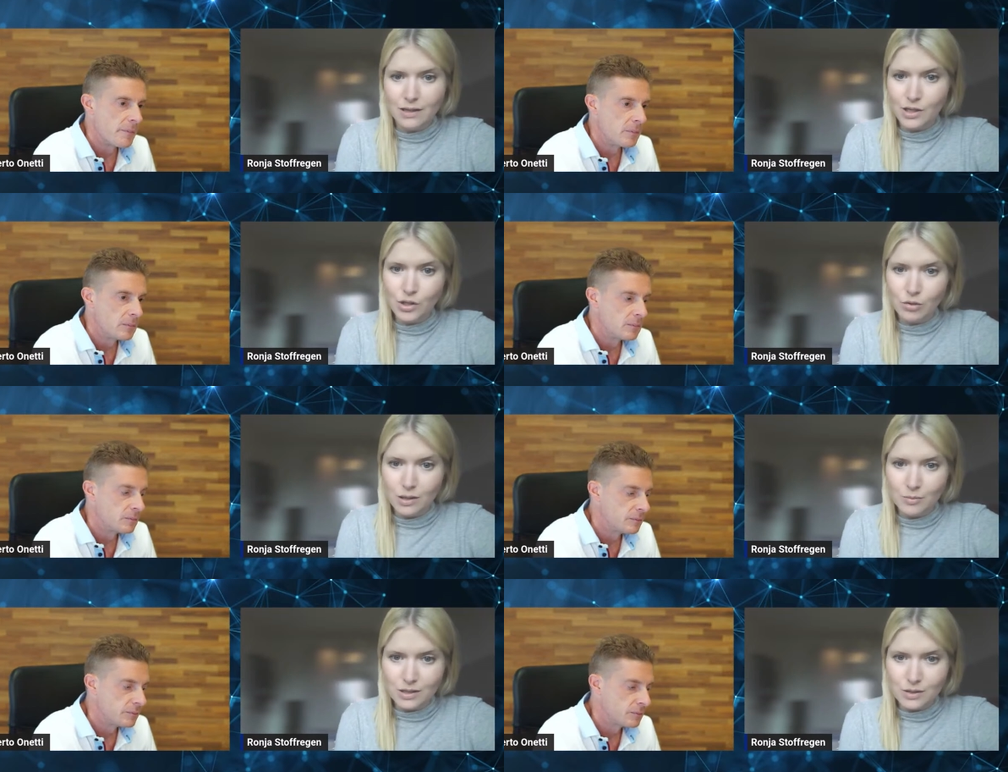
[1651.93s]
Speaker 1: there are no
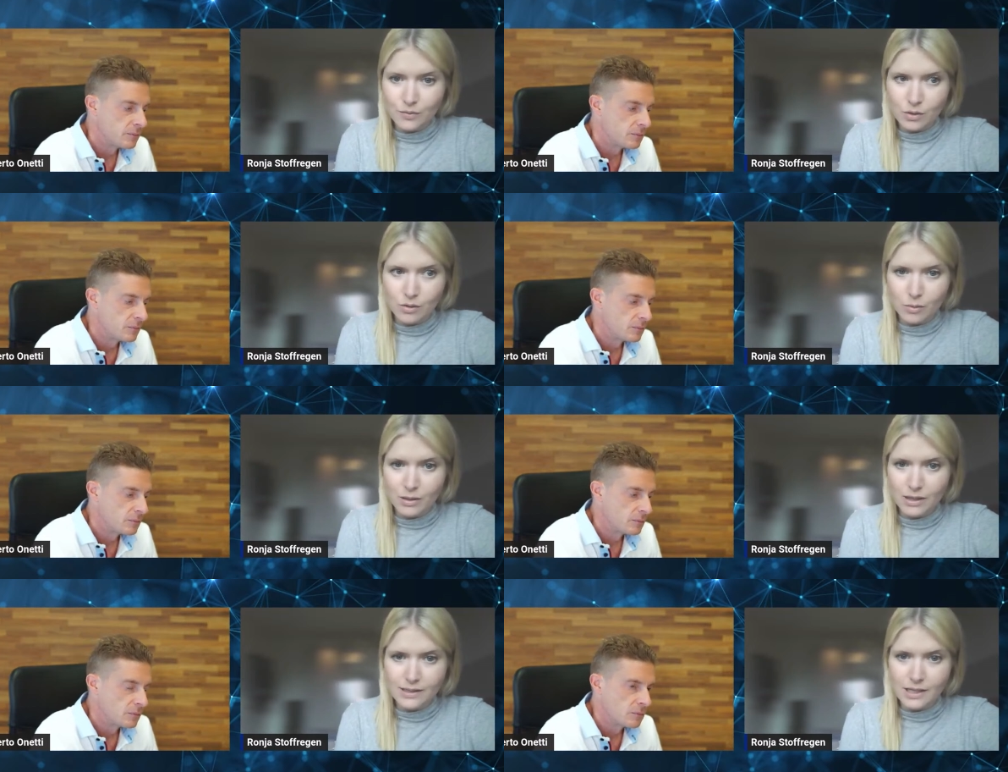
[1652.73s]
limits for
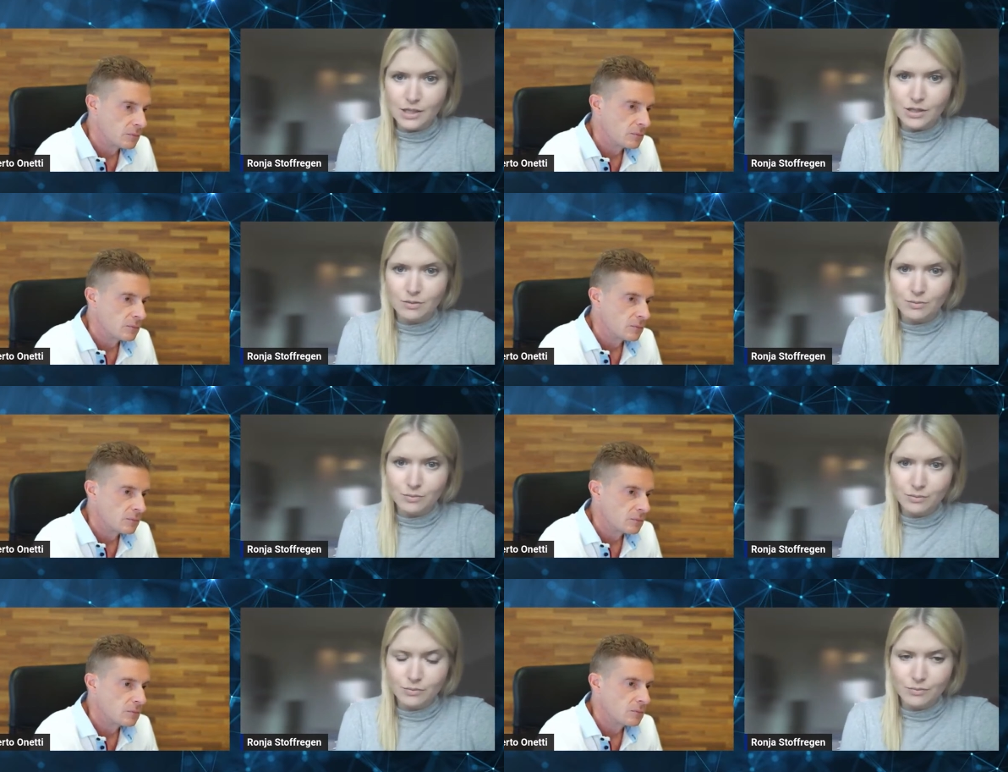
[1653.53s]
globalization.
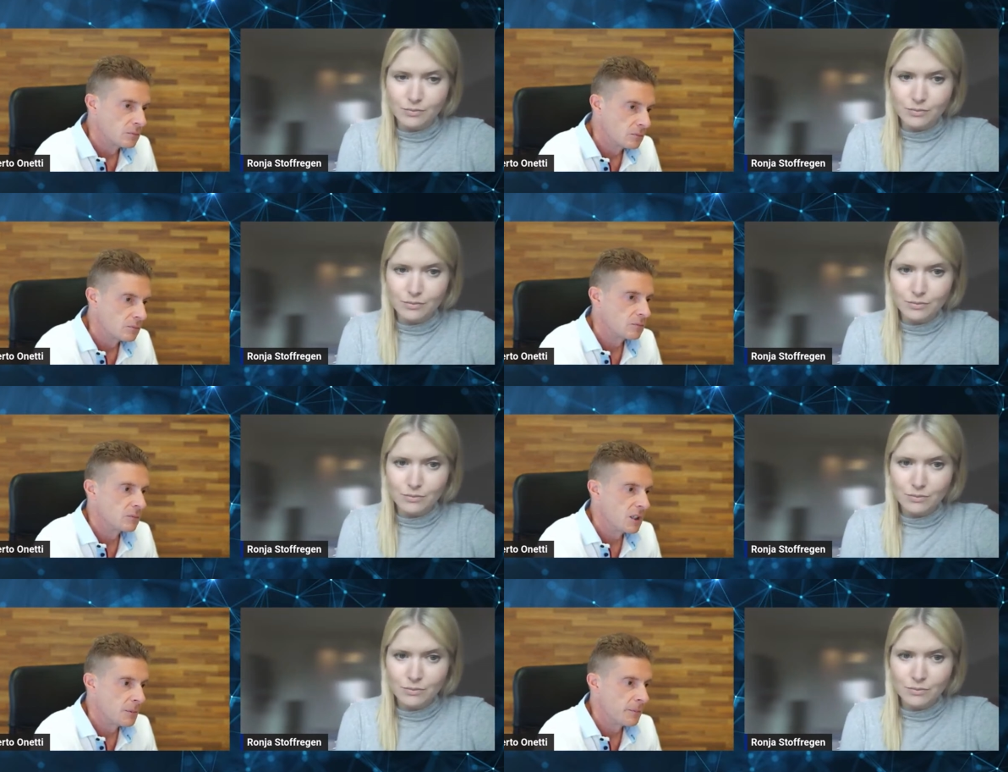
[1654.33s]

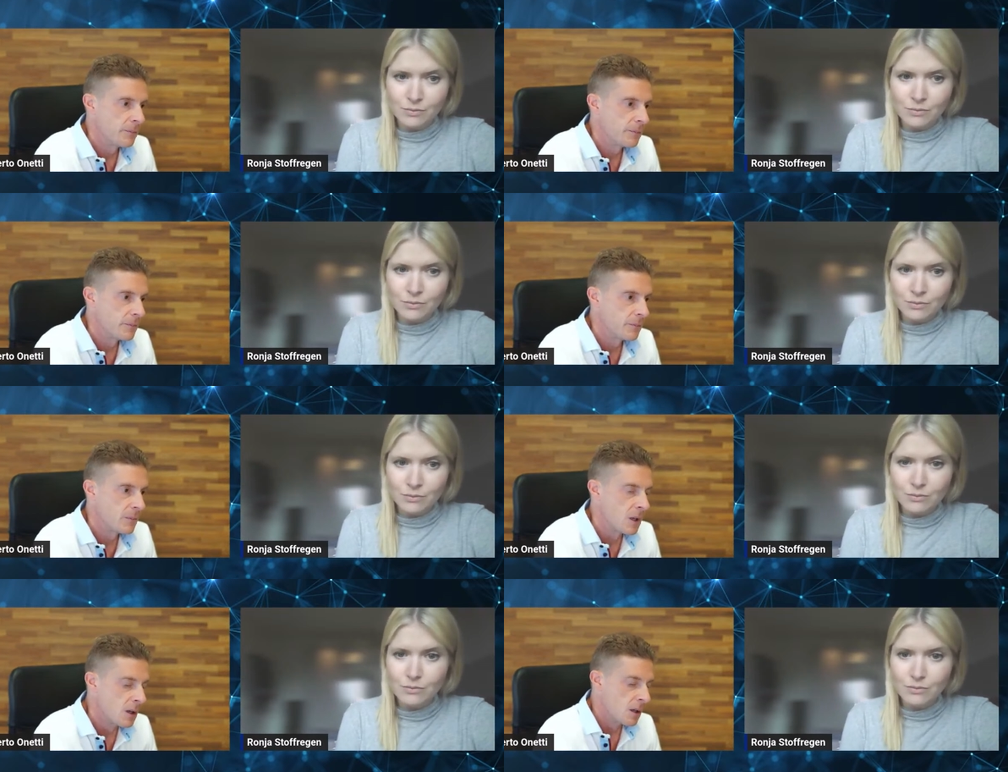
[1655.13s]
Speaker 2: Yeah.
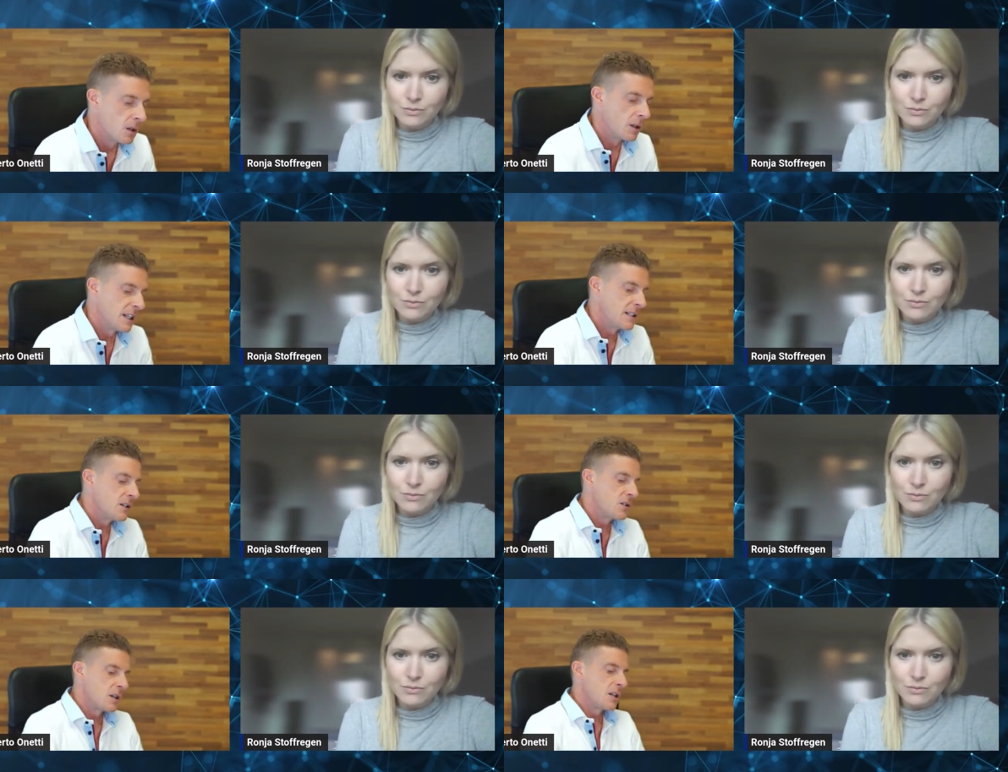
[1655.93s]

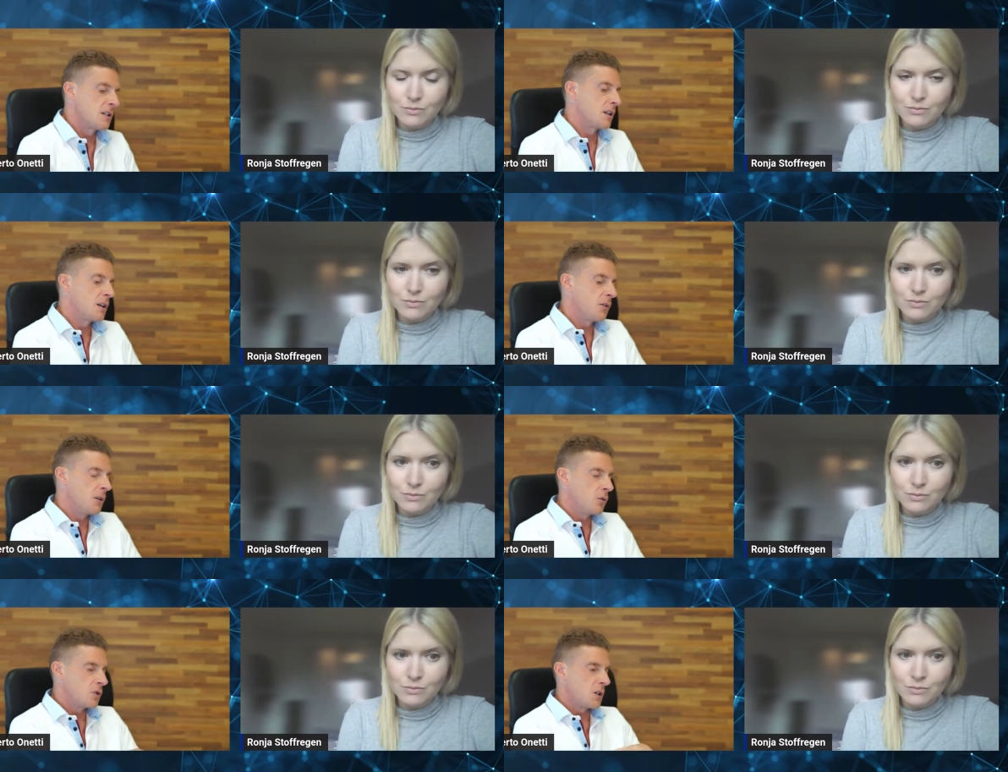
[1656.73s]
that's interesting, and I
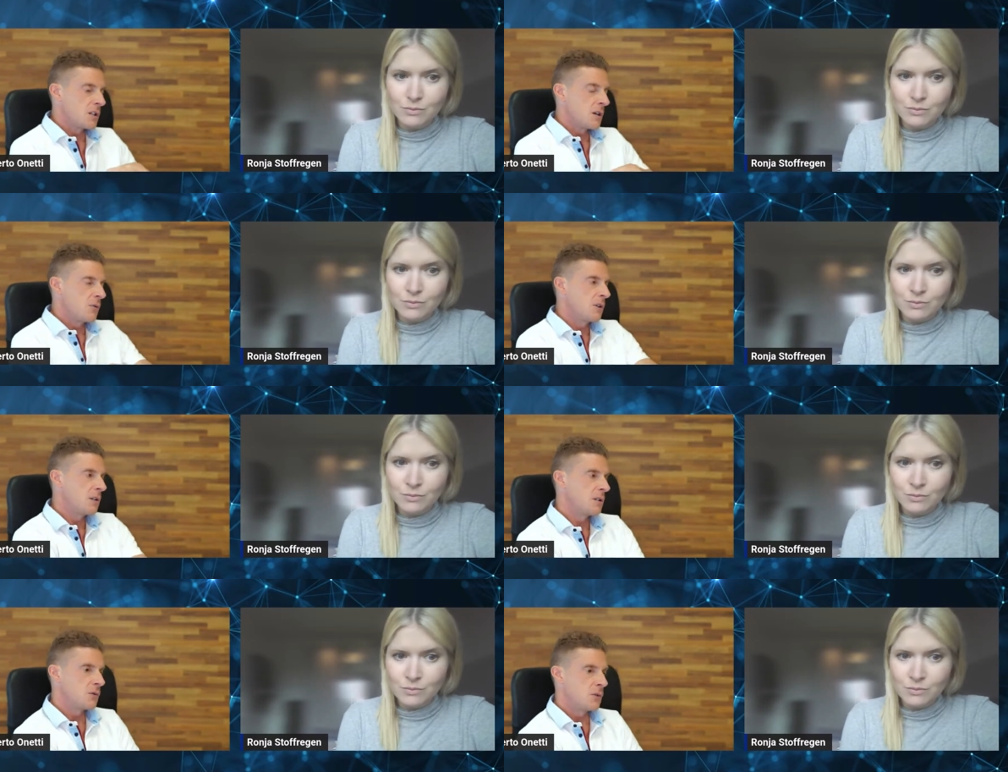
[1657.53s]
think you say something
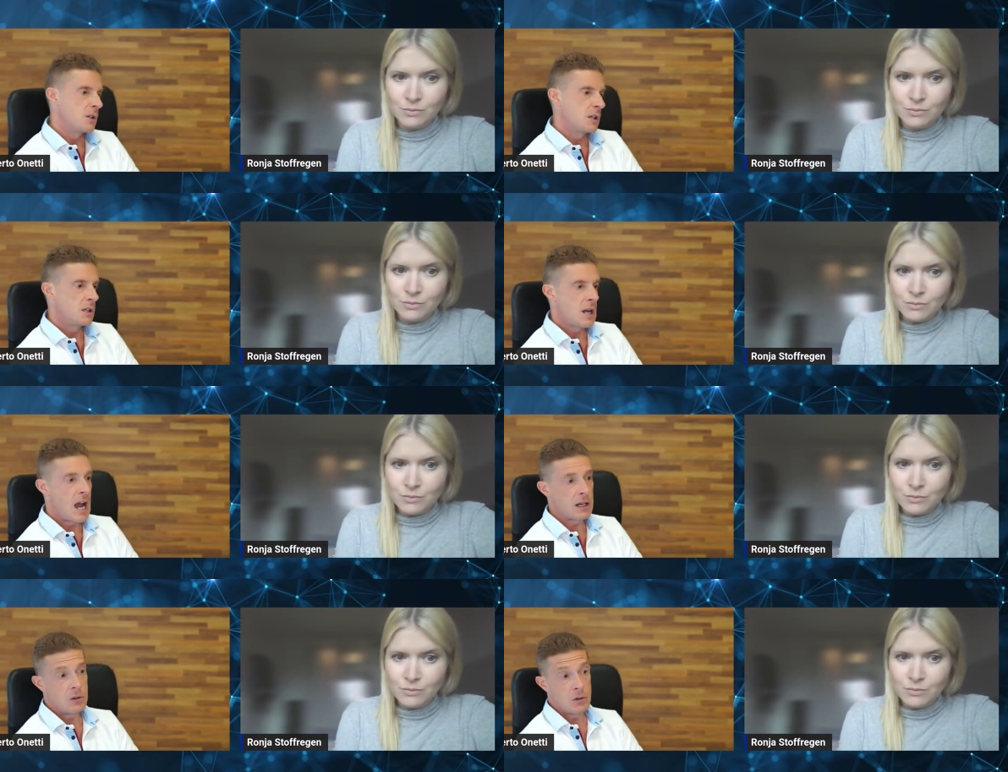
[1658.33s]
that is very
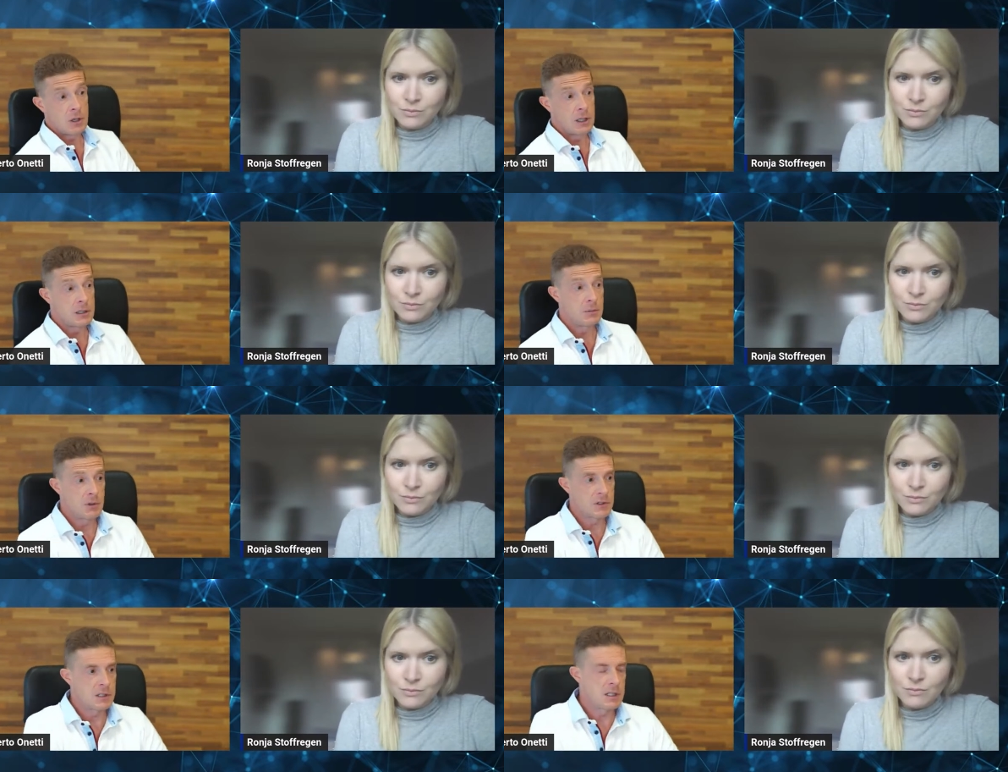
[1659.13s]
accurate
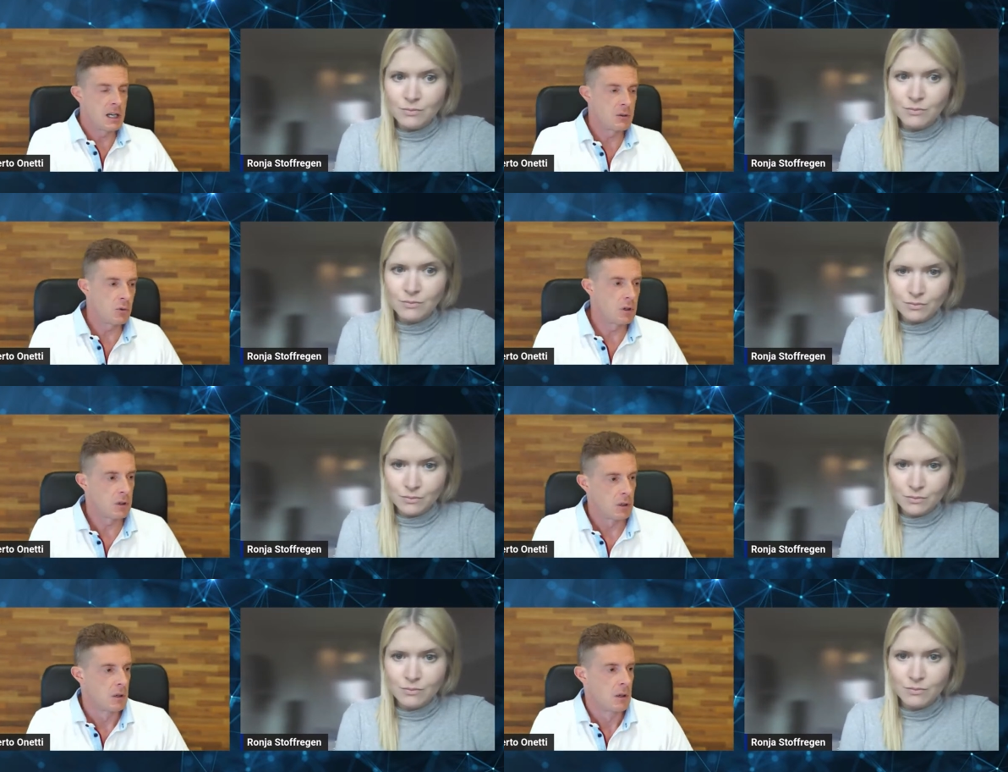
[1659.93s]
because at the end we